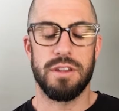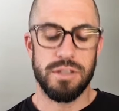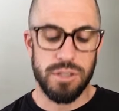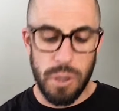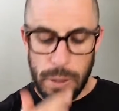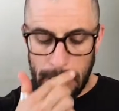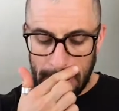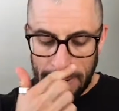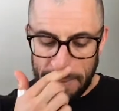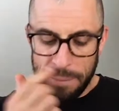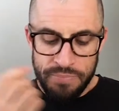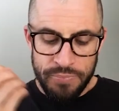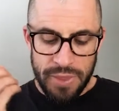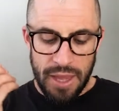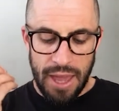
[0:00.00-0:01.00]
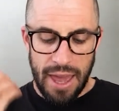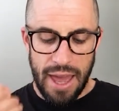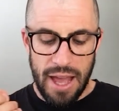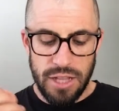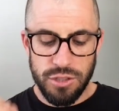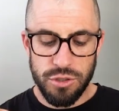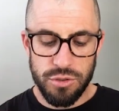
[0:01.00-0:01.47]
So,
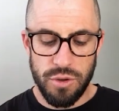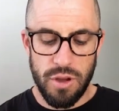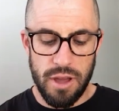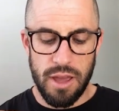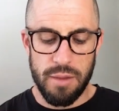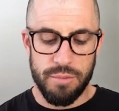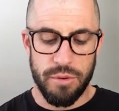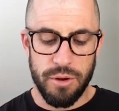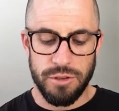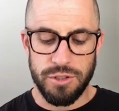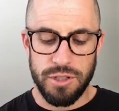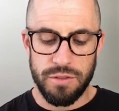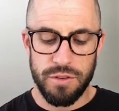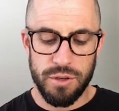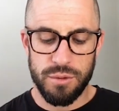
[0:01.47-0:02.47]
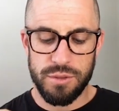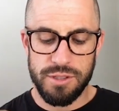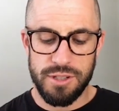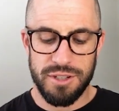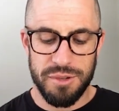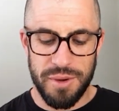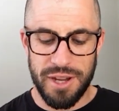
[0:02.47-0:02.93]
how do I approach difficult
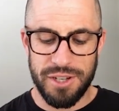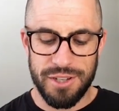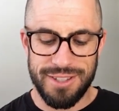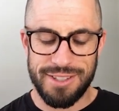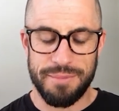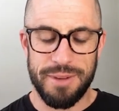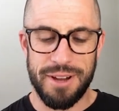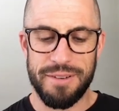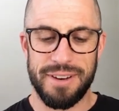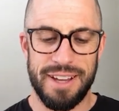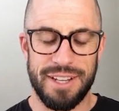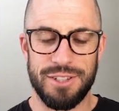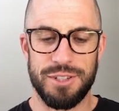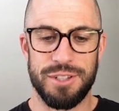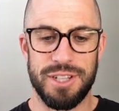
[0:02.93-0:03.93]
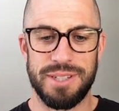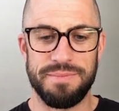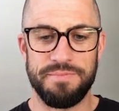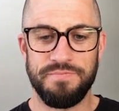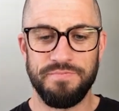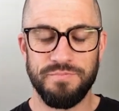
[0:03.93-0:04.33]
situations in my relationship?